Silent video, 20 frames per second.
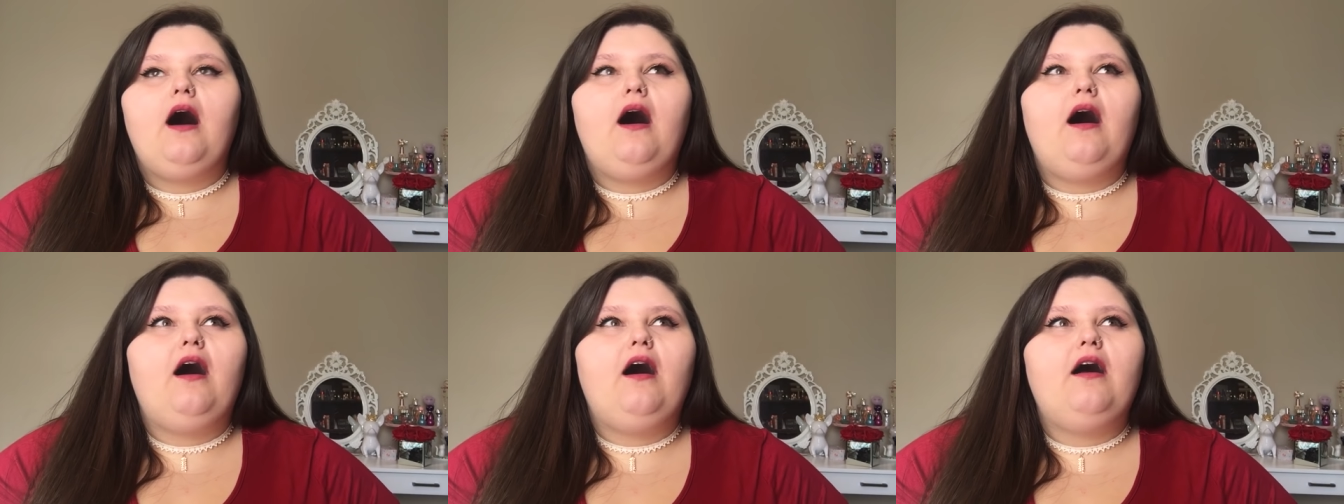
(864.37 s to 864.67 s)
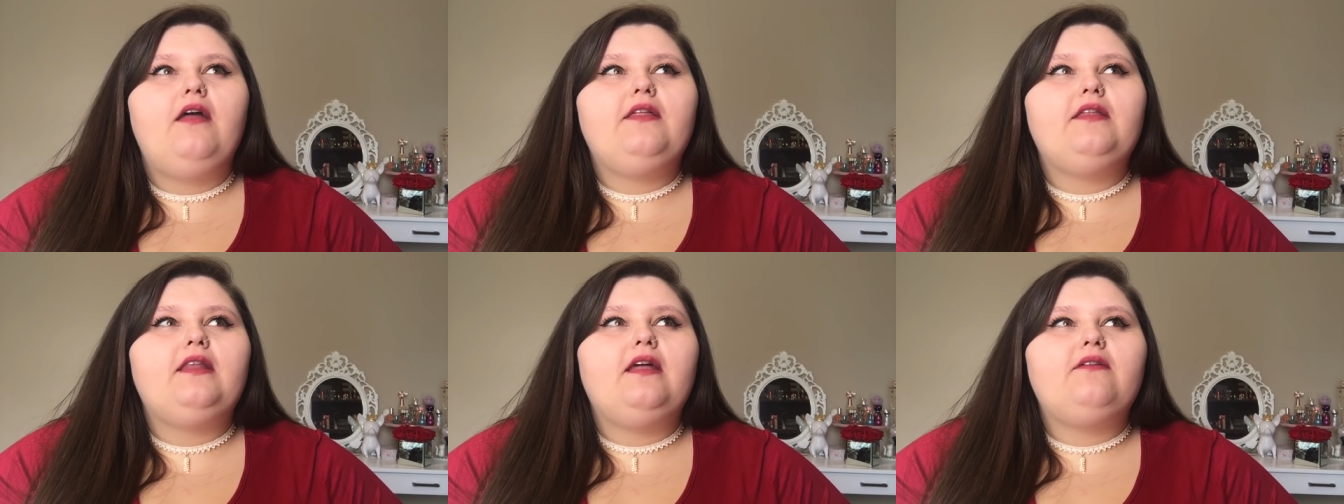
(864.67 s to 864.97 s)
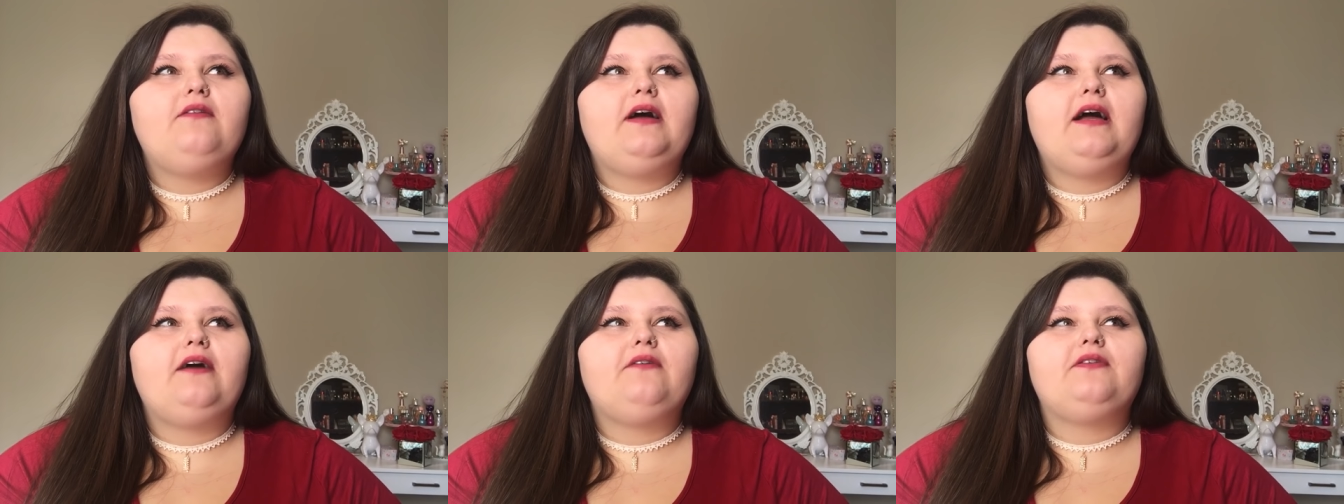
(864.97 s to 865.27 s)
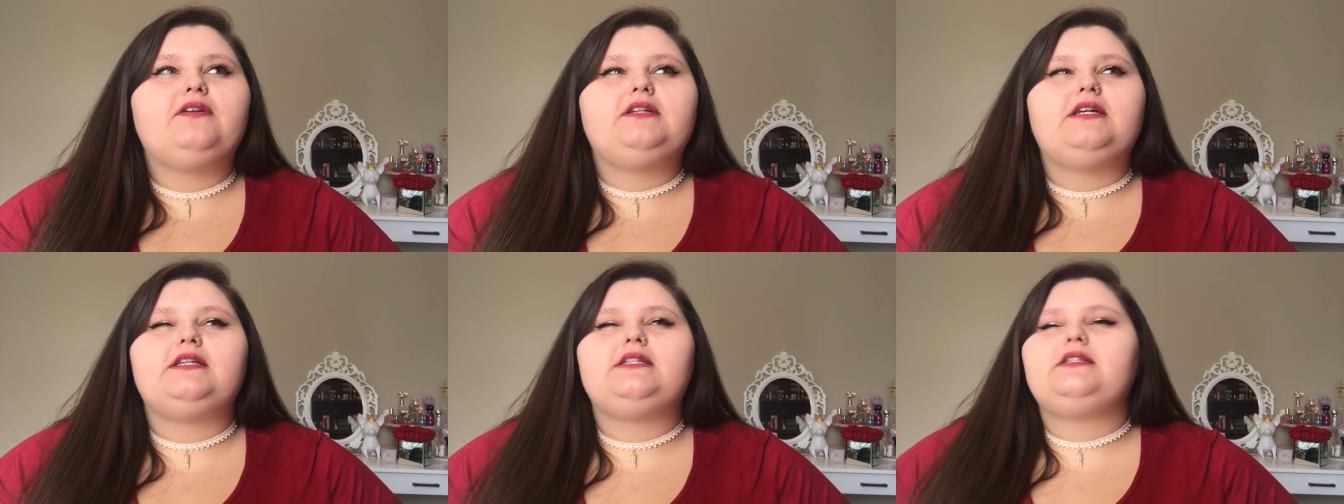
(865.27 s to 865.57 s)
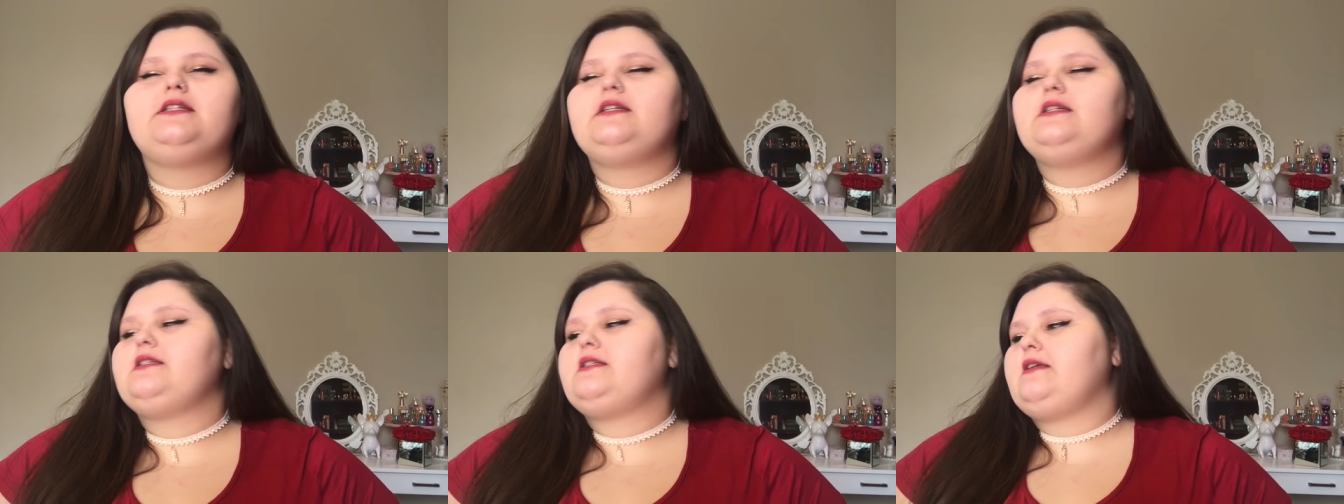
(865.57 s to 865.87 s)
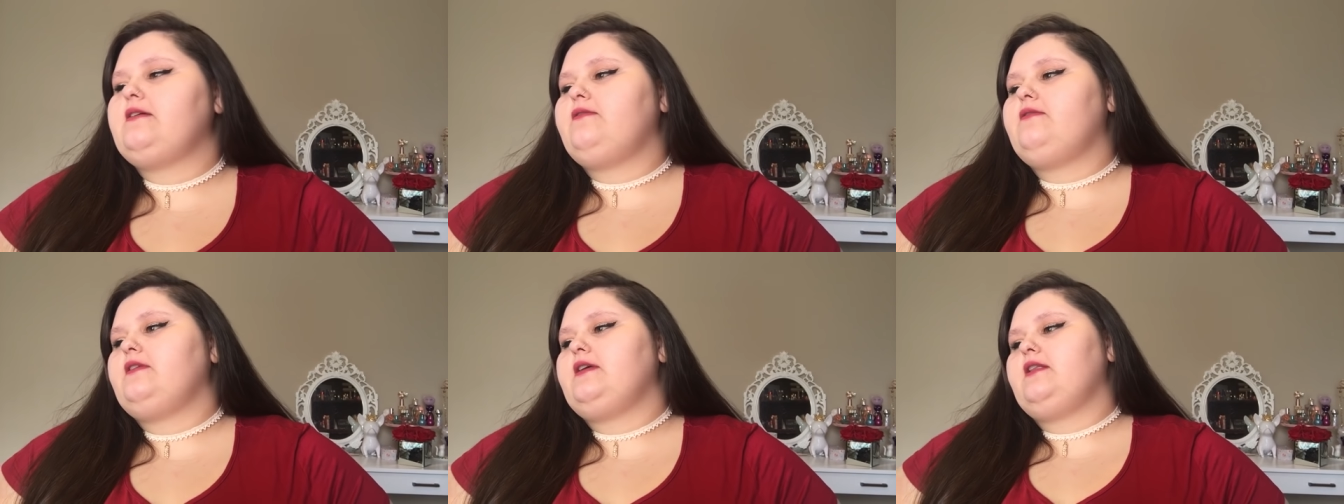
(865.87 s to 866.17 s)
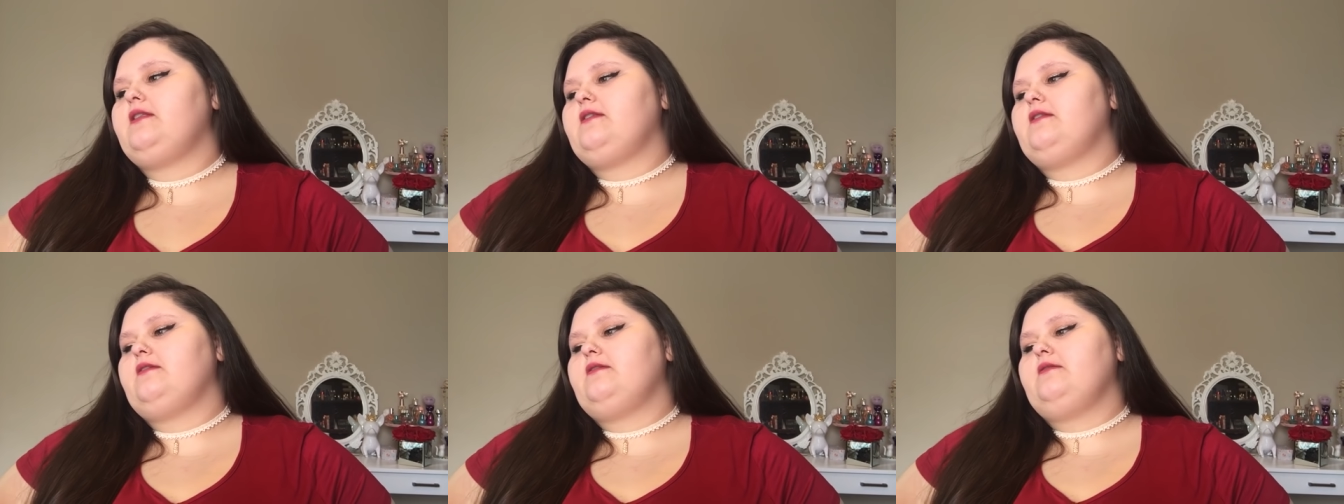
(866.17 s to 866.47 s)
uh, the love I have for Destiny is
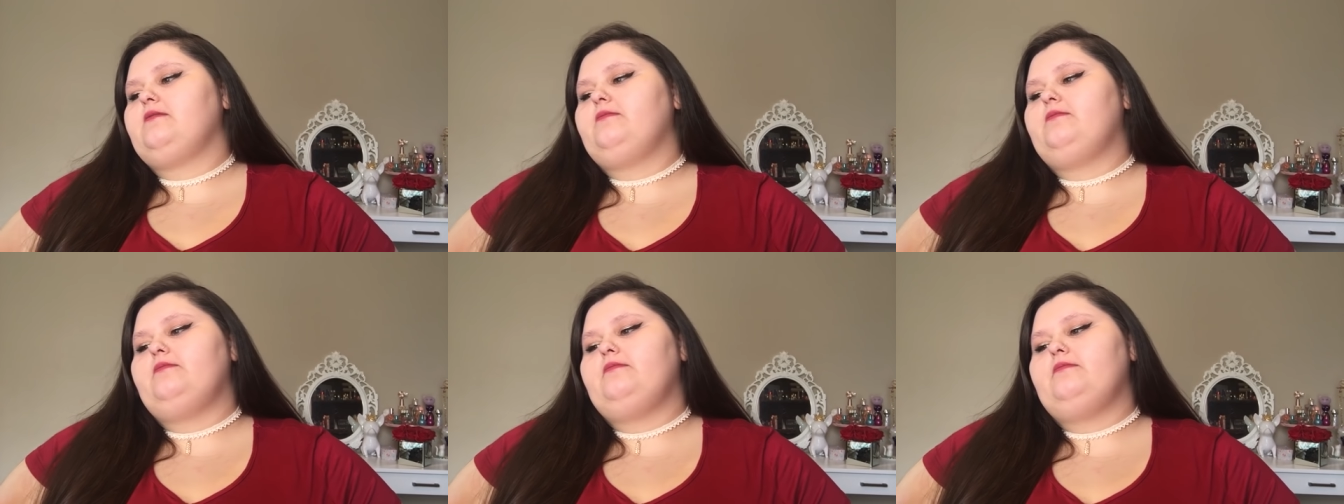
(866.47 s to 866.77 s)
definitely the